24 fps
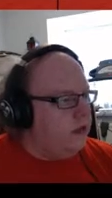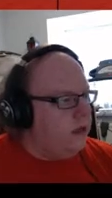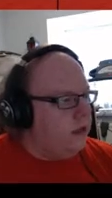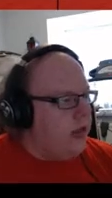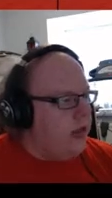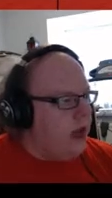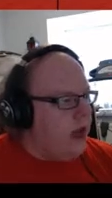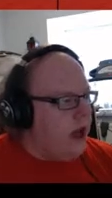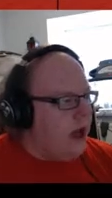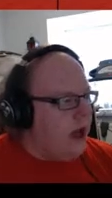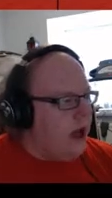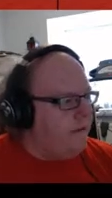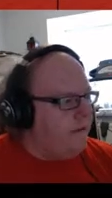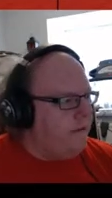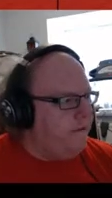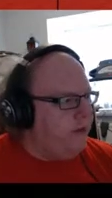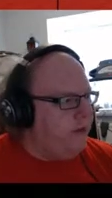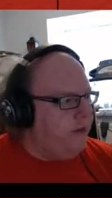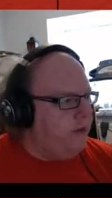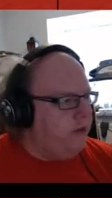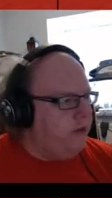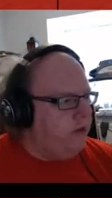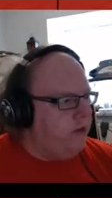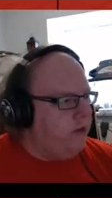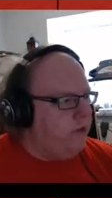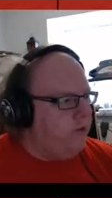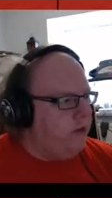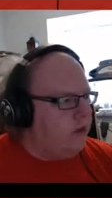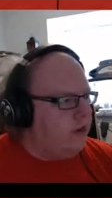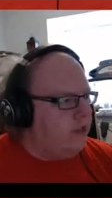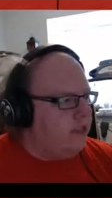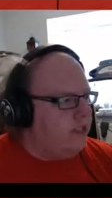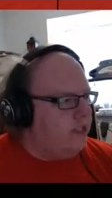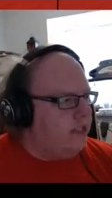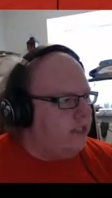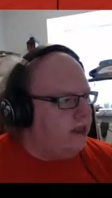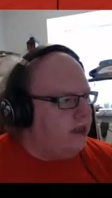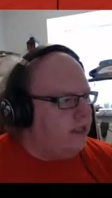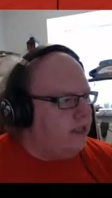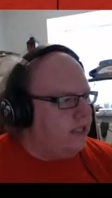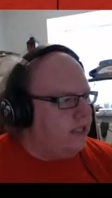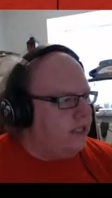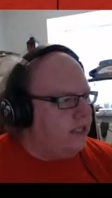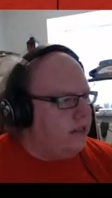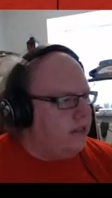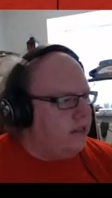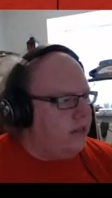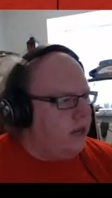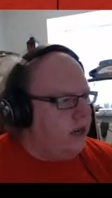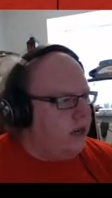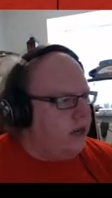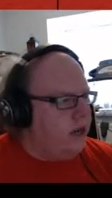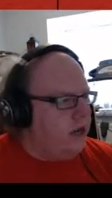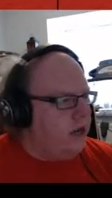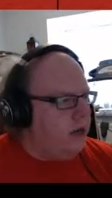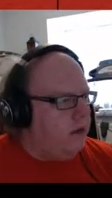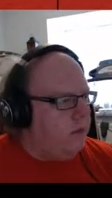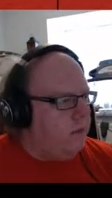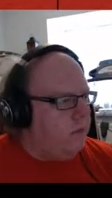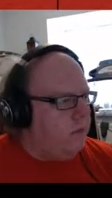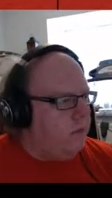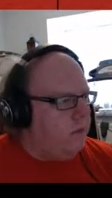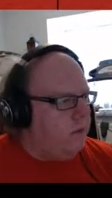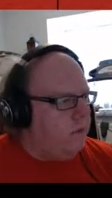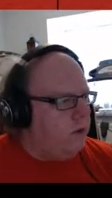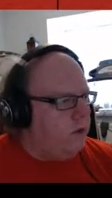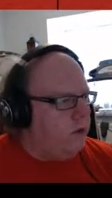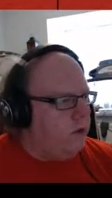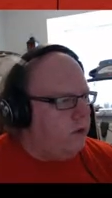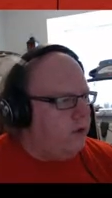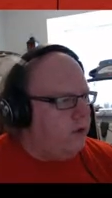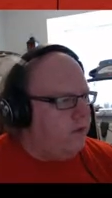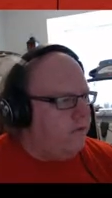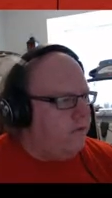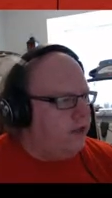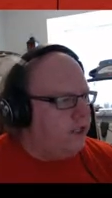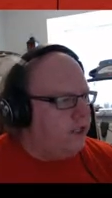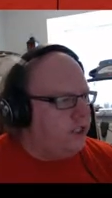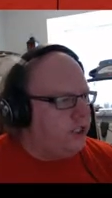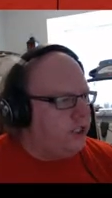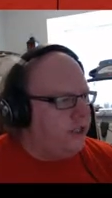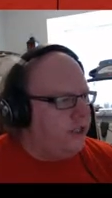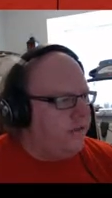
I think our only problem is that once we eventually